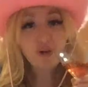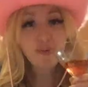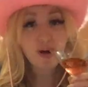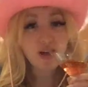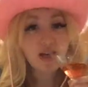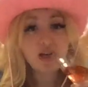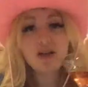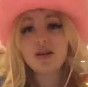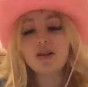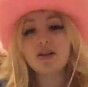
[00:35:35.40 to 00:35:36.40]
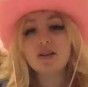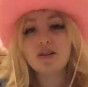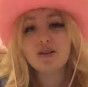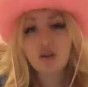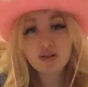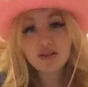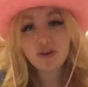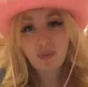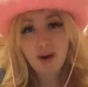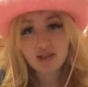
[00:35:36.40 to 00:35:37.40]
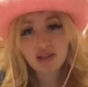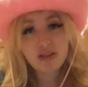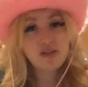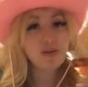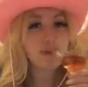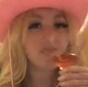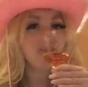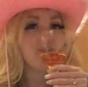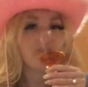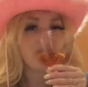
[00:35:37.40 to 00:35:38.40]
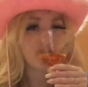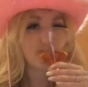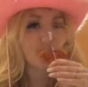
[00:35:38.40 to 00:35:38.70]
them on here. Girls, if you're watching this, you're being selfish.